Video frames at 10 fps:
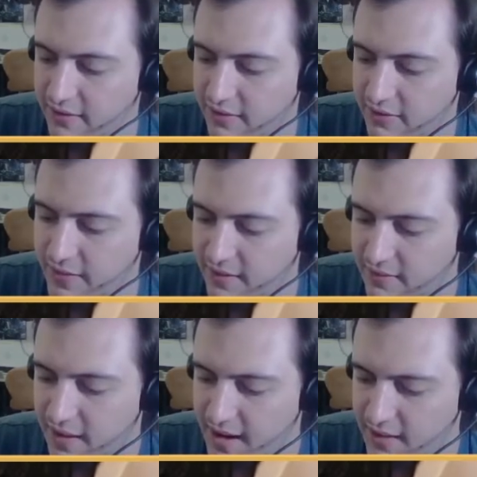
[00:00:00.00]
This means
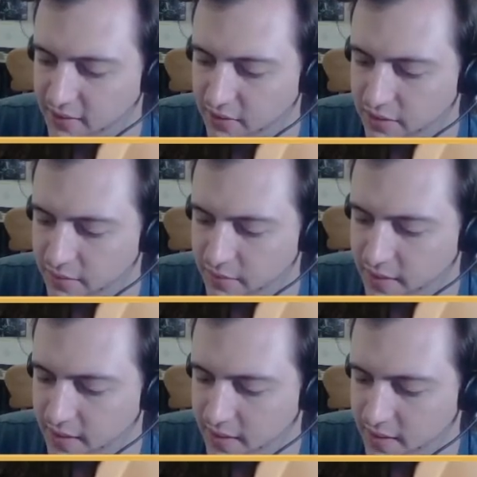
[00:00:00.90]
that any two of them
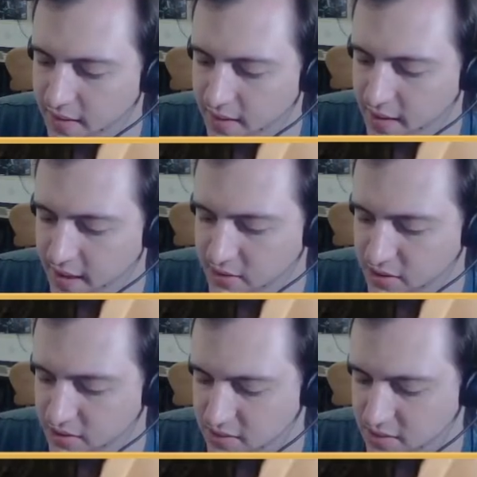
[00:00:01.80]
actually just